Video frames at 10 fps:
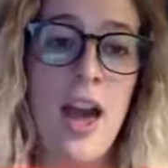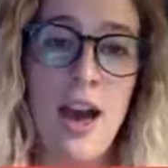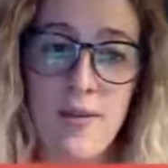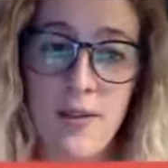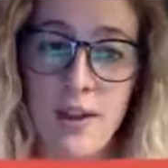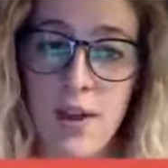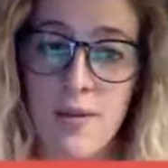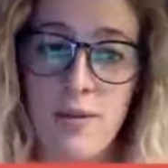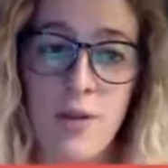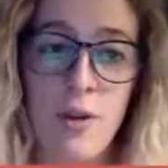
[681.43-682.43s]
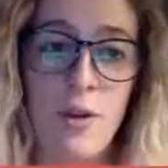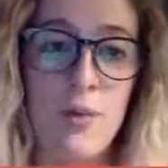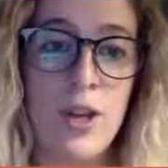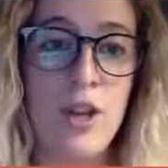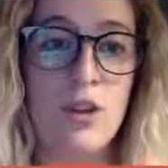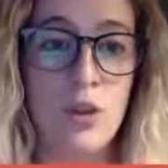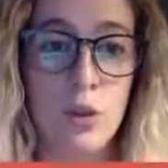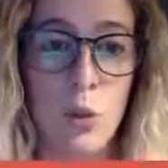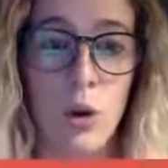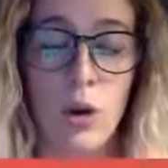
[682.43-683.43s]
have the cover photo be your
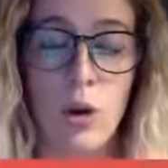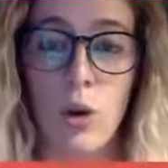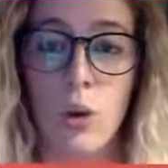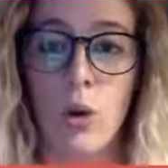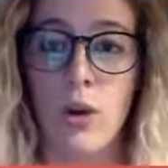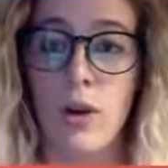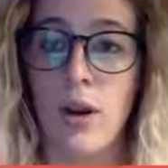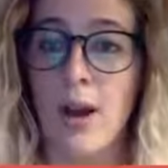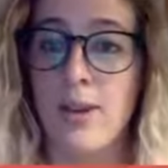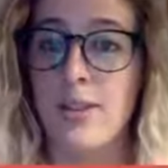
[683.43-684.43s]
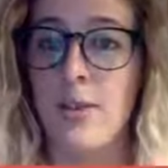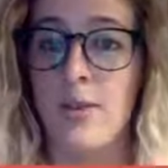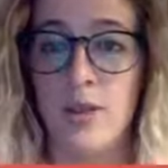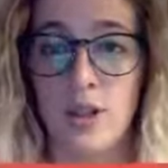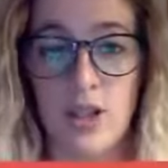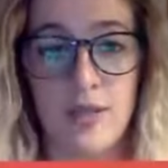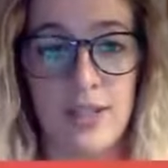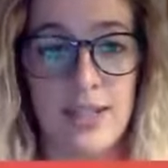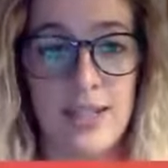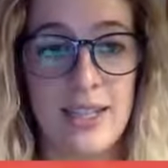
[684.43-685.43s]
store or some of your
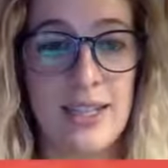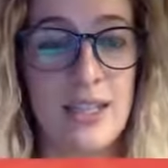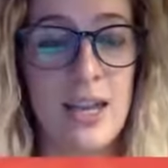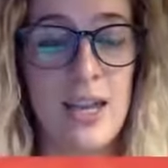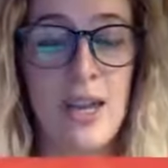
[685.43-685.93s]
services,